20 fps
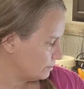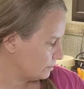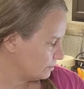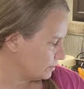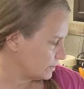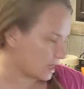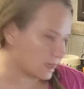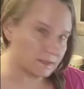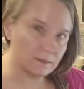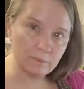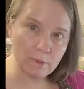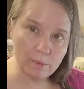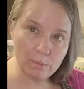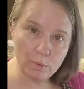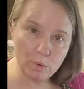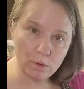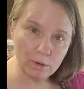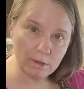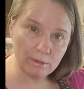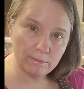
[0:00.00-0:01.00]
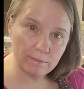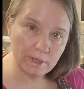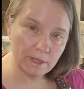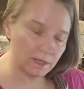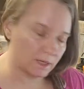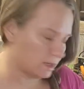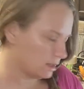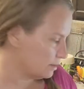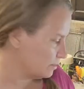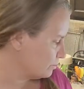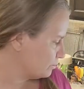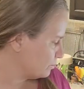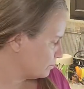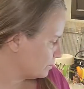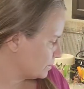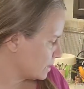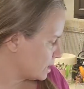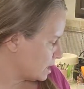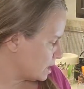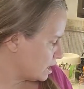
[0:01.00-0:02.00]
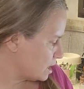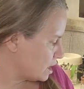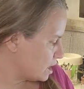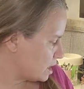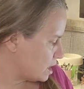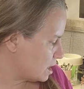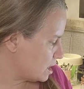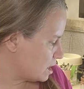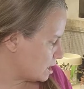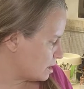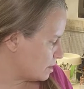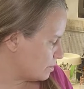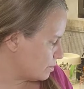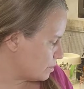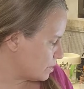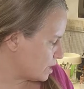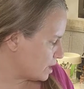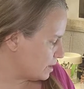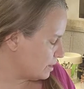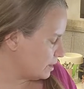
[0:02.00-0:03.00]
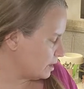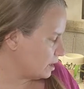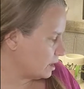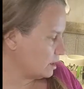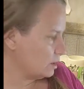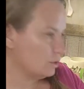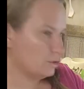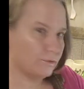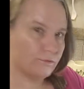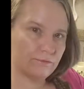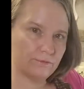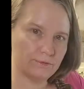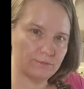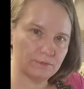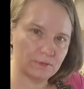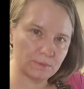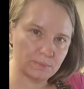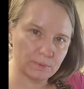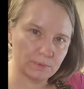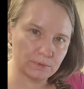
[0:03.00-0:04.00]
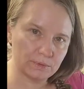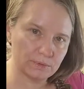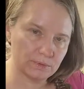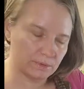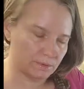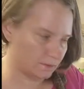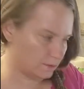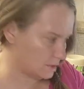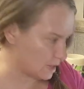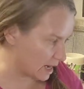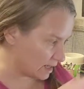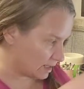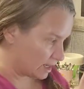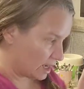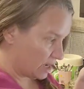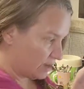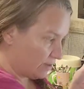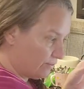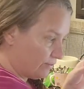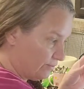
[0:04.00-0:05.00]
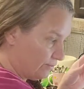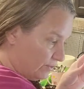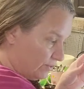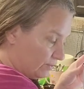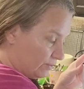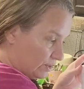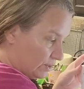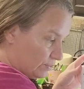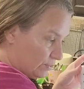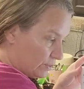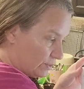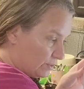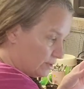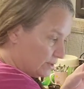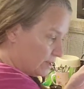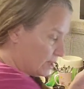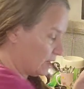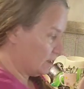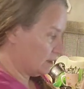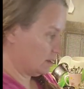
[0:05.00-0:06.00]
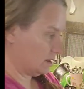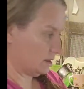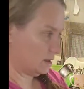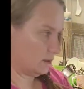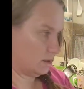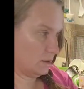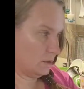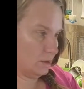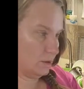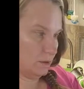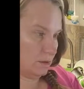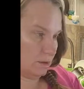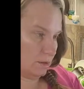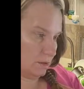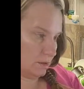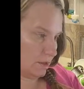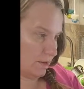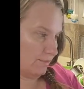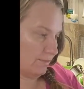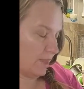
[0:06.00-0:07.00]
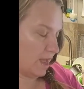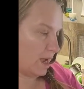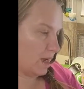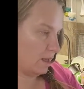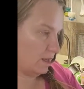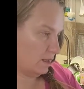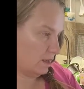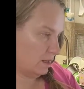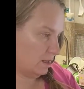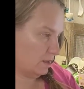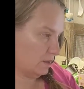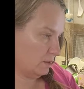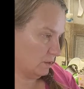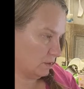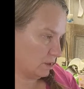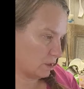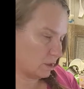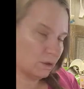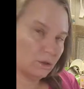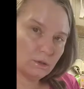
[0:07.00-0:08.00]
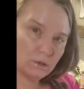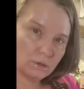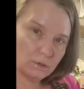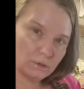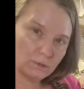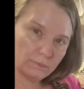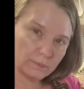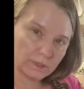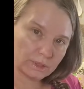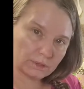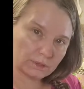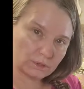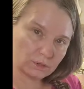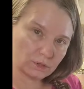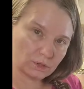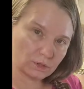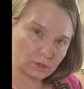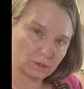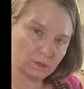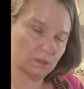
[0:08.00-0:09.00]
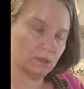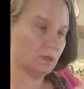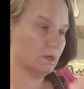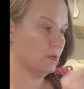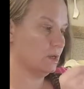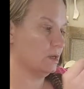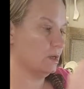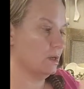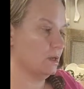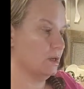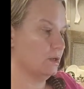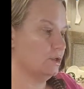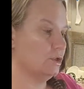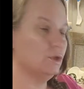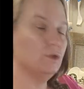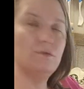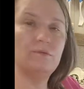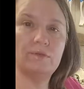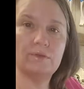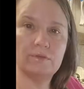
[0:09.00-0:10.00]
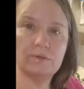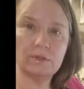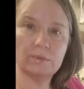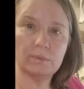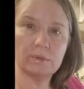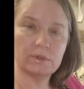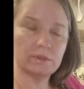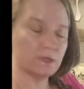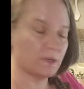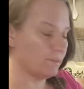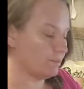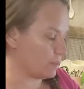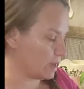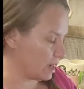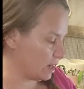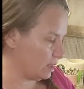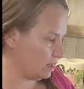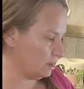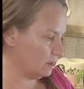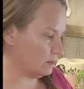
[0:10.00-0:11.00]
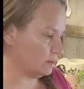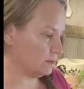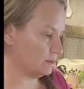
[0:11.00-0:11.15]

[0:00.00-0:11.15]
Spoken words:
That's my pouring medium. And then I do 50%, I take 50% of that in the glue mixture to 50% paint